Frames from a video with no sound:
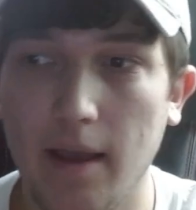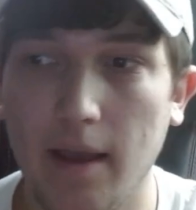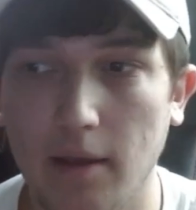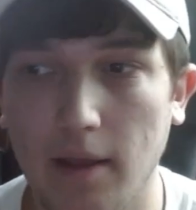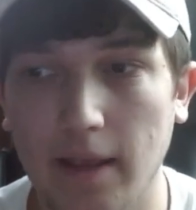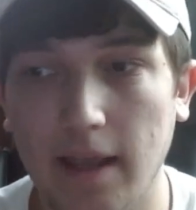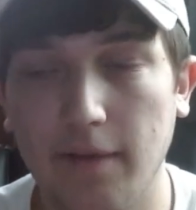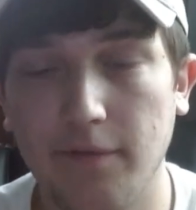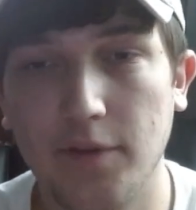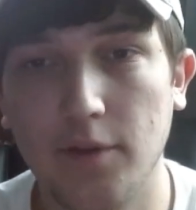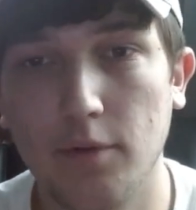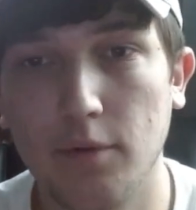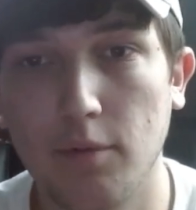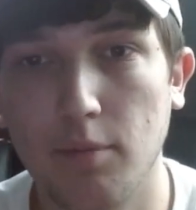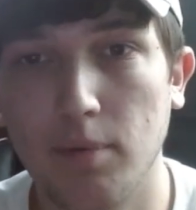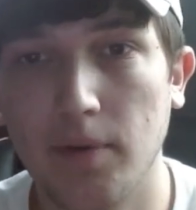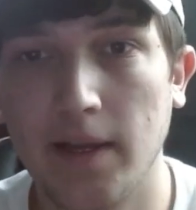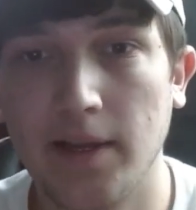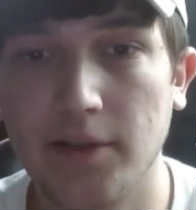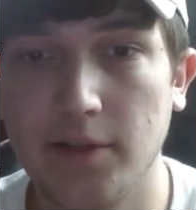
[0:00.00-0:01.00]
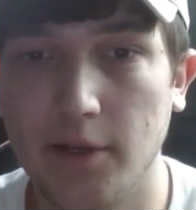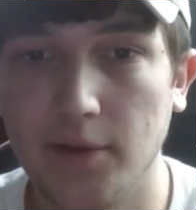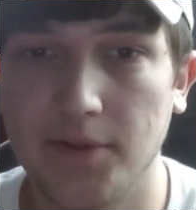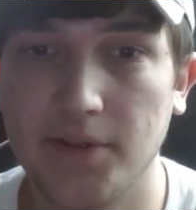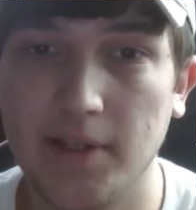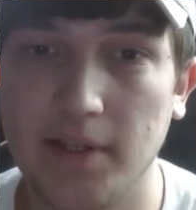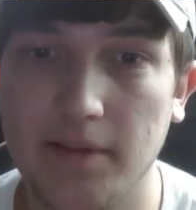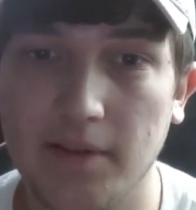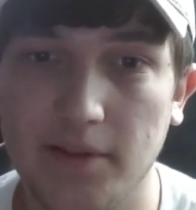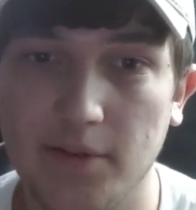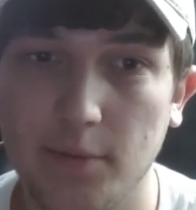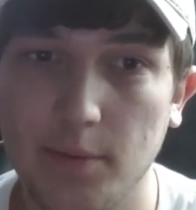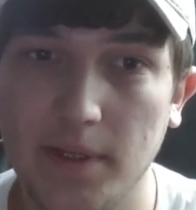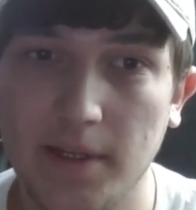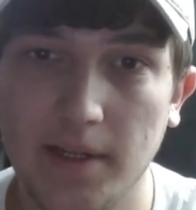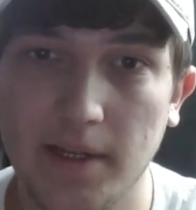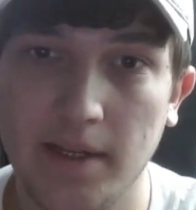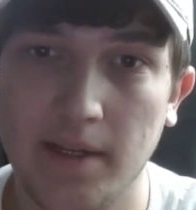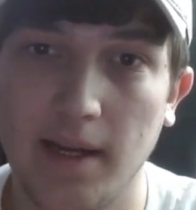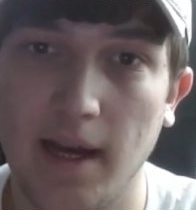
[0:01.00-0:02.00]
If you plan to go see it this
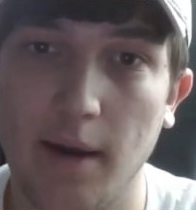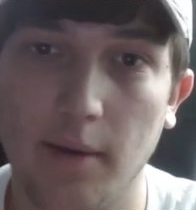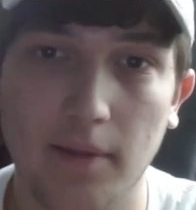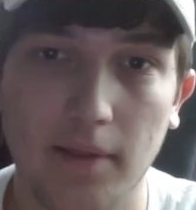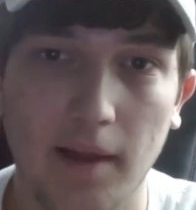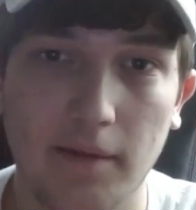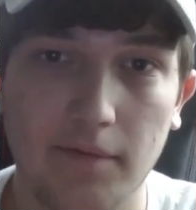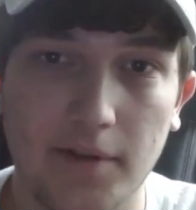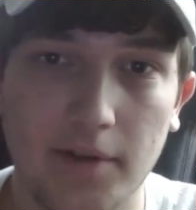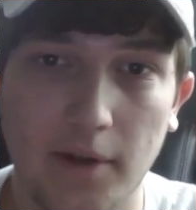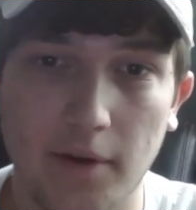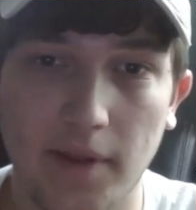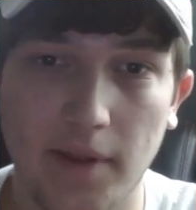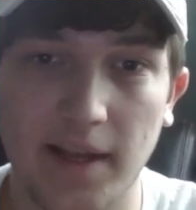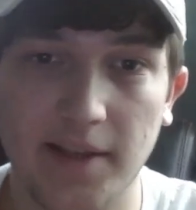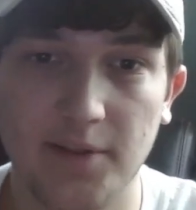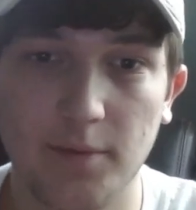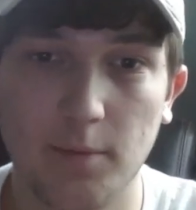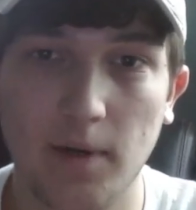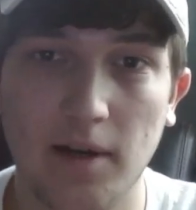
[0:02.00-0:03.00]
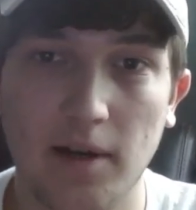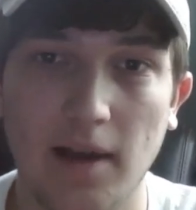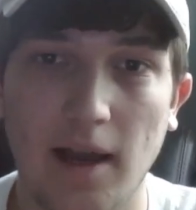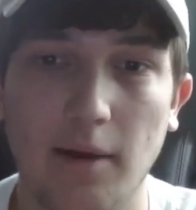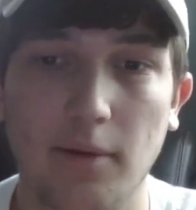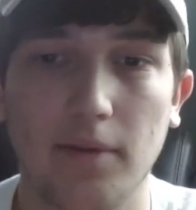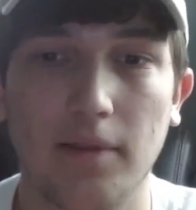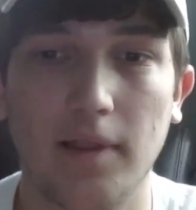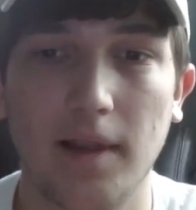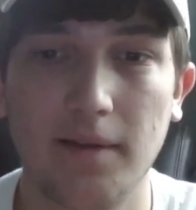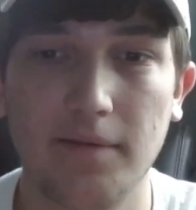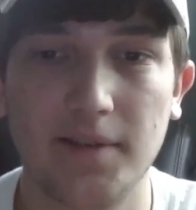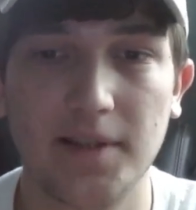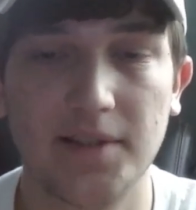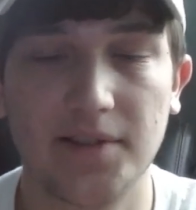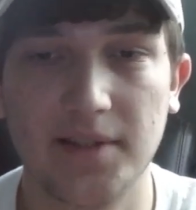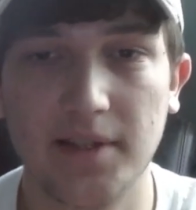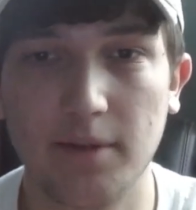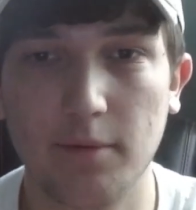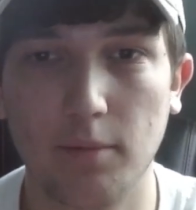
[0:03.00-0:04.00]
weekend, I would love to know that as well. I would love to
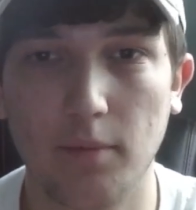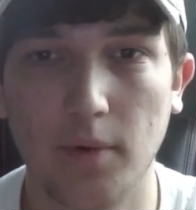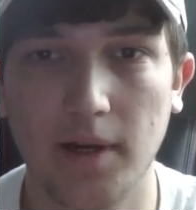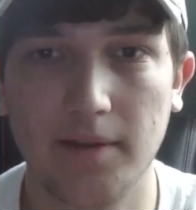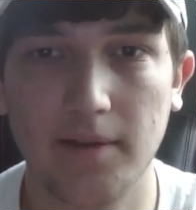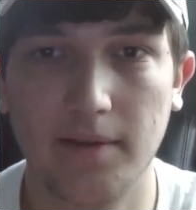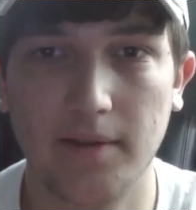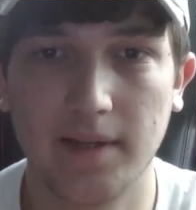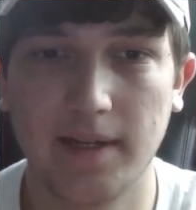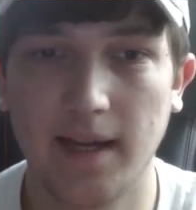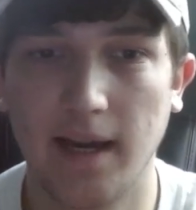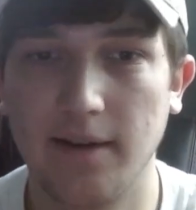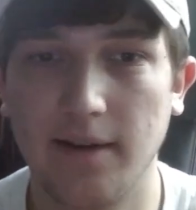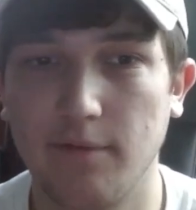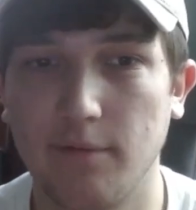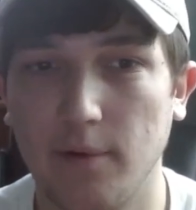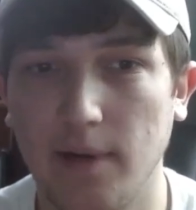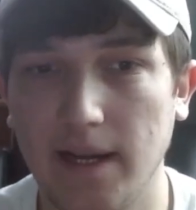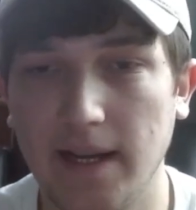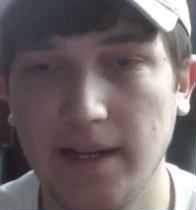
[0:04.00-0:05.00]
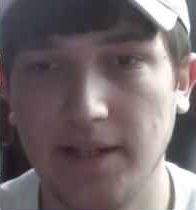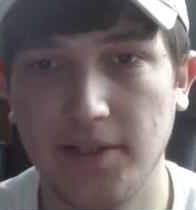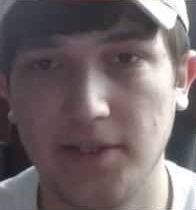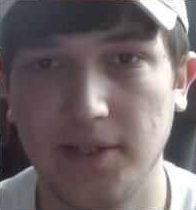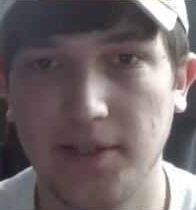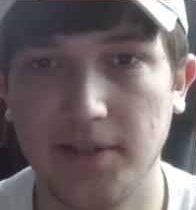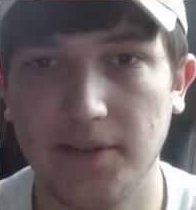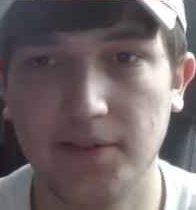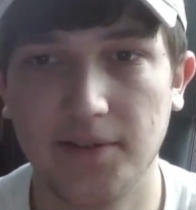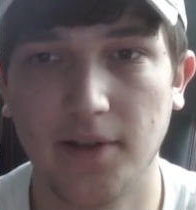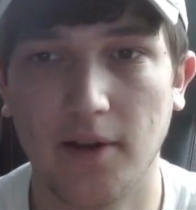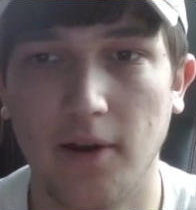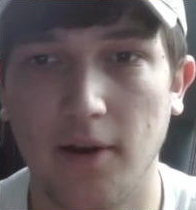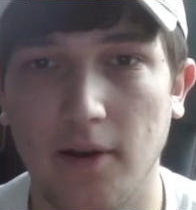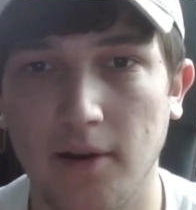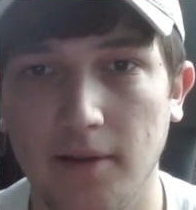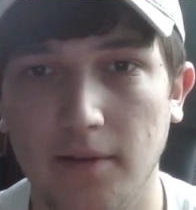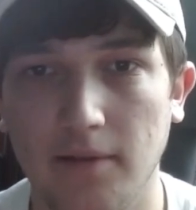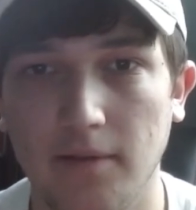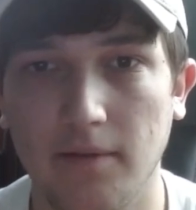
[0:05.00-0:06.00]
see what the kind of range is
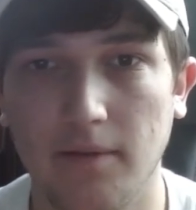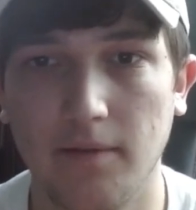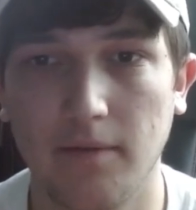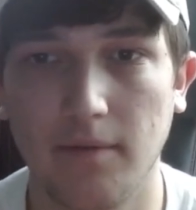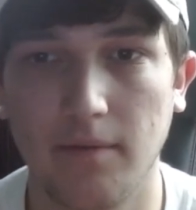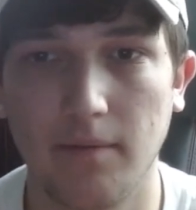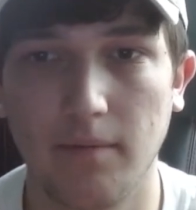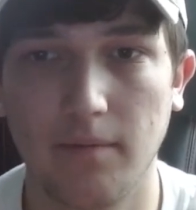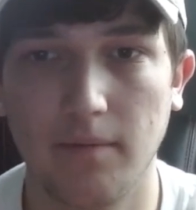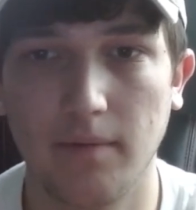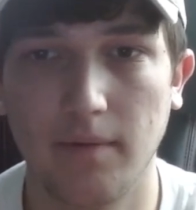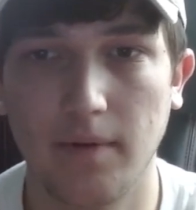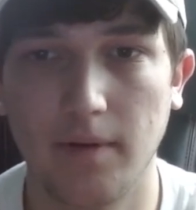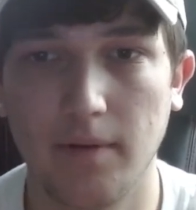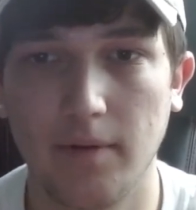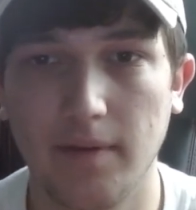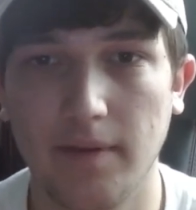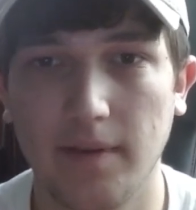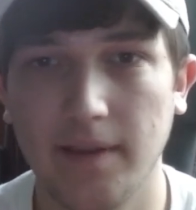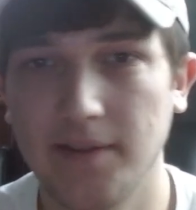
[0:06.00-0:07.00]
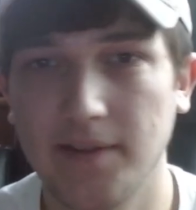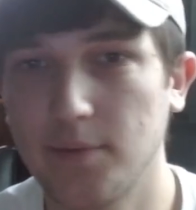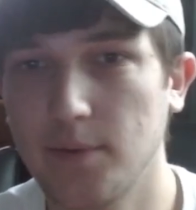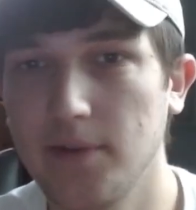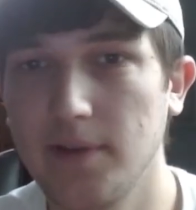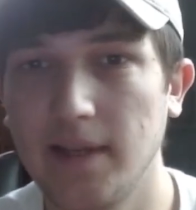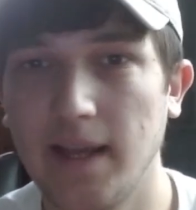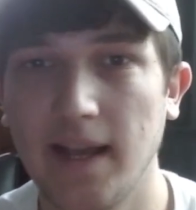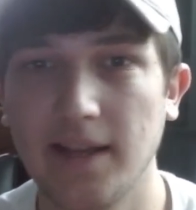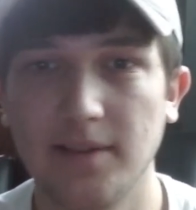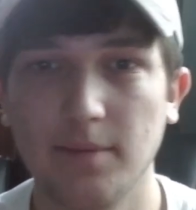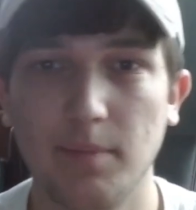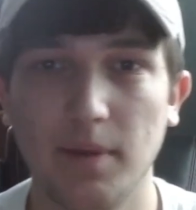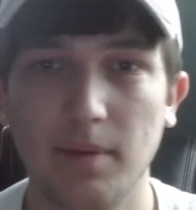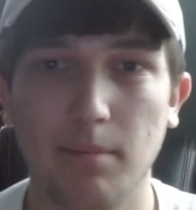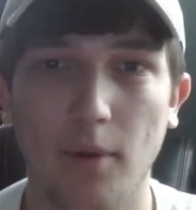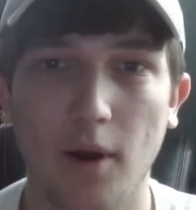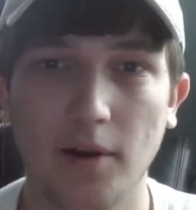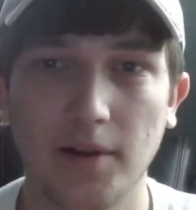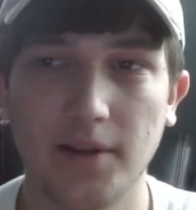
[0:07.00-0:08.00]
on. This really hasn't
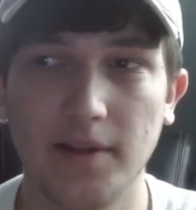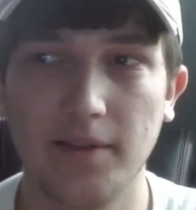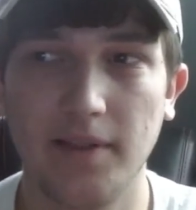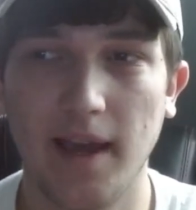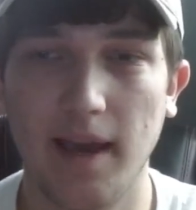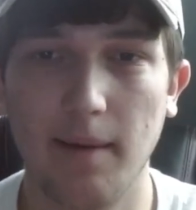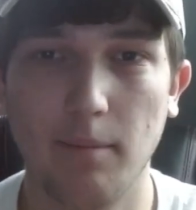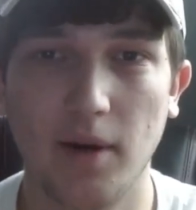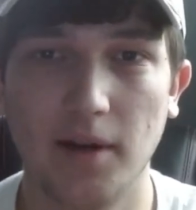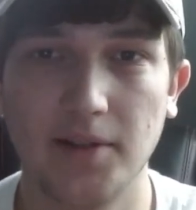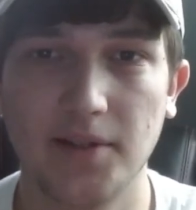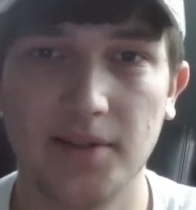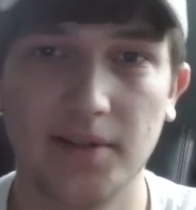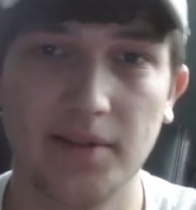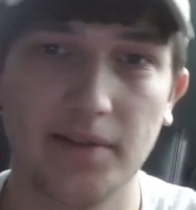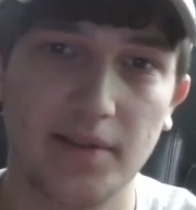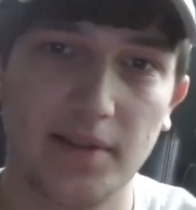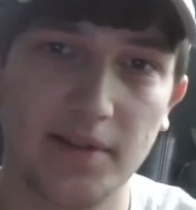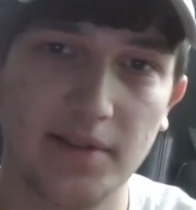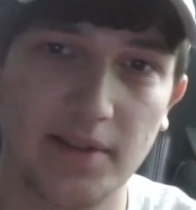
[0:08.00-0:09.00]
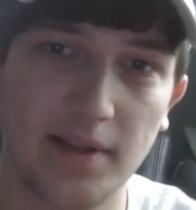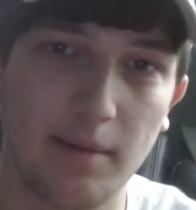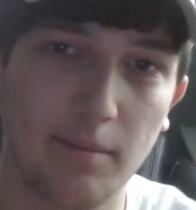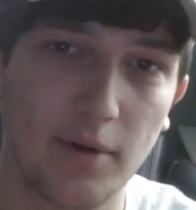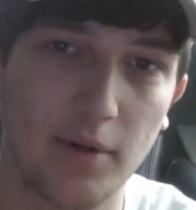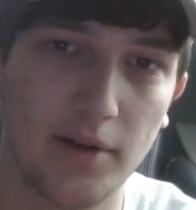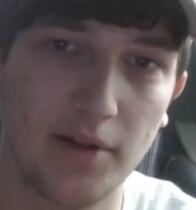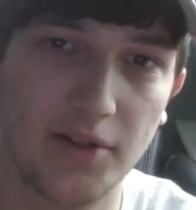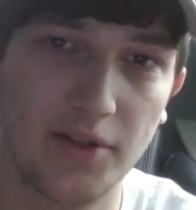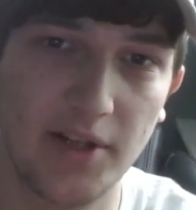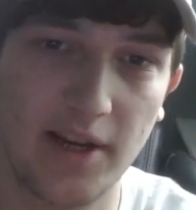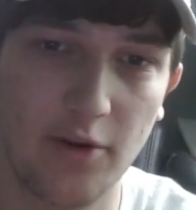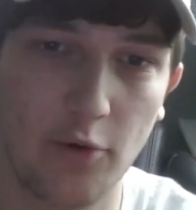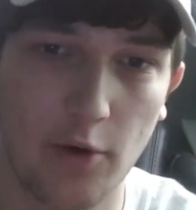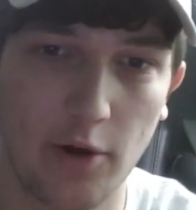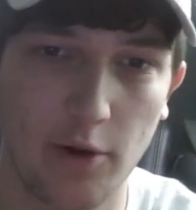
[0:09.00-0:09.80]
been marketed that much since December or January